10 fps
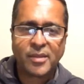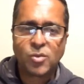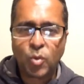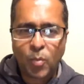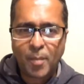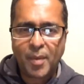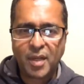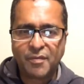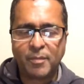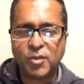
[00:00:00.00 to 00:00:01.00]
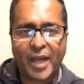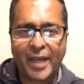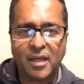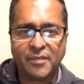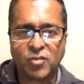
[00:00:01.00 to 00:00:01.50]
There's no more money from
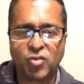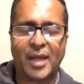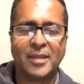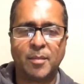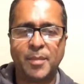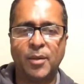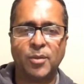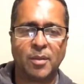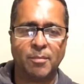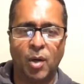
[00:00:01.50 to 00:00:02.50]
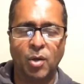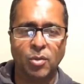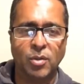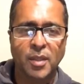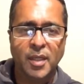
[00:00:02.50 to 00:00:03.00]
China for Trinidad and Tobago to
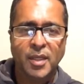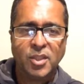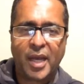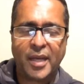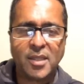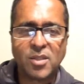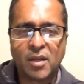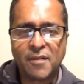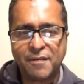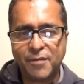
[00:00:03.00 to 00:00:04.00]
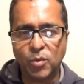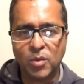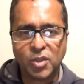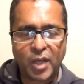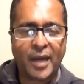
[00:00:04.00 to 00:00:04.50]
borrow. China is not a
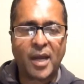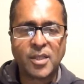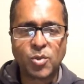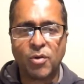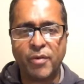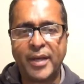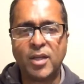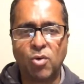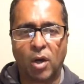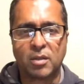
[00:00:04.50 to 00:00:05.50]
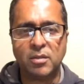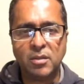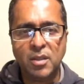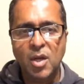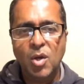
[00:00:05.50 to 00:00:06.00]
fool. China has already
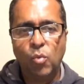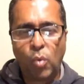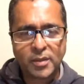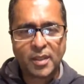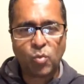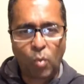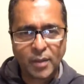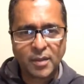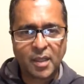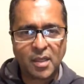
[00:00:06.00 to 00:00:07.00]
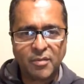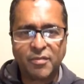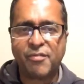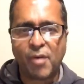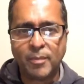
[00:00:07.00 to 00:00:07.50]
gotten what it
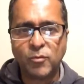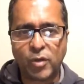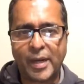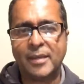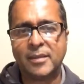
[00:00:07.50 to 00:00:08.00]
wanted from